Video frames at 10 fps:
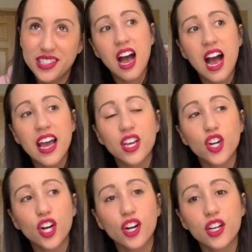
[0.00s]
I
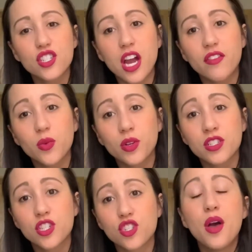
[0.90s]
encourage everyone to
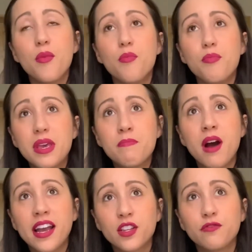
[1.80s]
just be
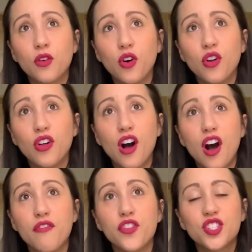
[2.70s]
mindful
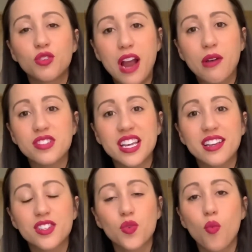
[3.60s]
of the
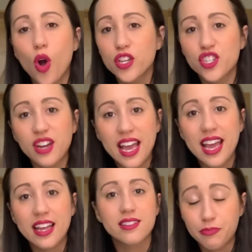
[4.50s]
surroundings. Wash your
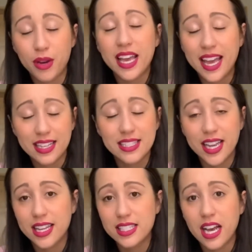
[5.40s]
hands, bring hand
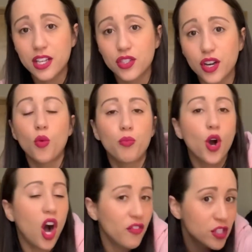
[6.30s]
sanitizer,
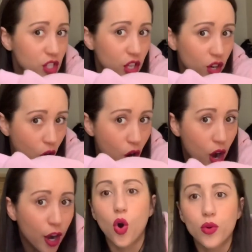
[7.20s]
cough into your
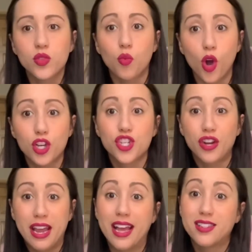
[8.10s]
arm. Always wash your
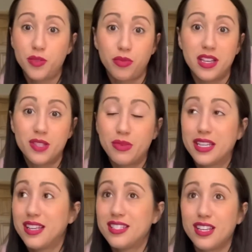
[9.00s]
hands, please,
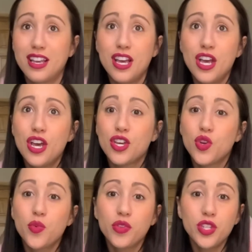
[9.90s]
because you
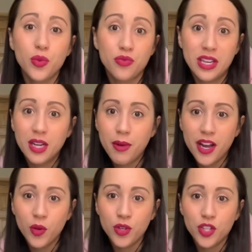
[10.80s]
really don't think about
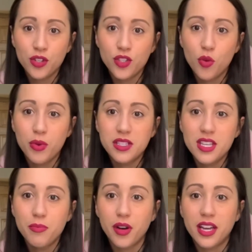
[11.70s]
it when you're so busy,
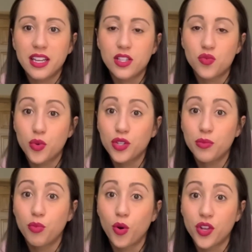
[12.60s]
but it's really
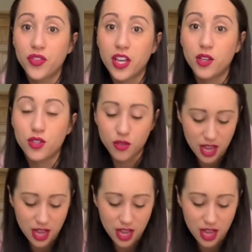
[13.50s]
important that you do that.